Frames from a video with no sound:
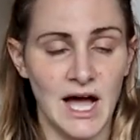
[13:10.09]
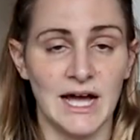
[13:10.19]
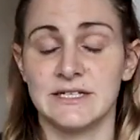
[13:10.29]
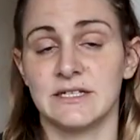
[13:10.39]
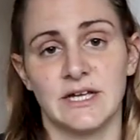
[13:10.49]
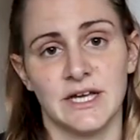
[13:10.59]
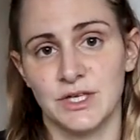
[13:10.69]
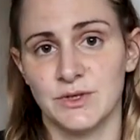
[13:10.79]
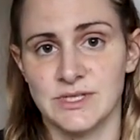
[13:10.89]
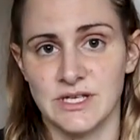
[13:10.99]
I didn't
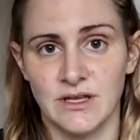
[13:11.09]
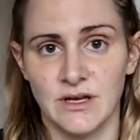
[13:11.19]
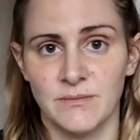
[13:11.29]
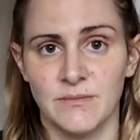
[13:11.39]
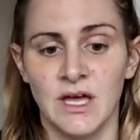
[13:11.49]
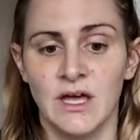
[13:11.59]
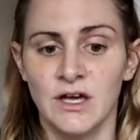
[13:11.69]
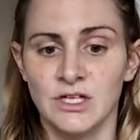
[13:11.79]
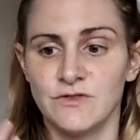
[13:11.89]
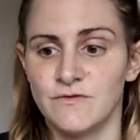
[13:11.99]
like using them.
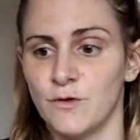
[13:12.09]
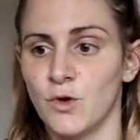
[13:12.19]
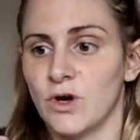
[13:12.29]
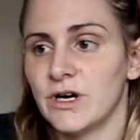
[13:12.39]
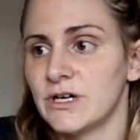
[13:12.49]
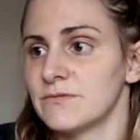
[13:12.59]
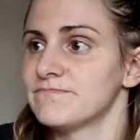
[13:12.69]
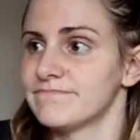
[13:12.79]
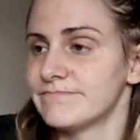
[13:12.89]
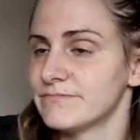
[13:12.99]
For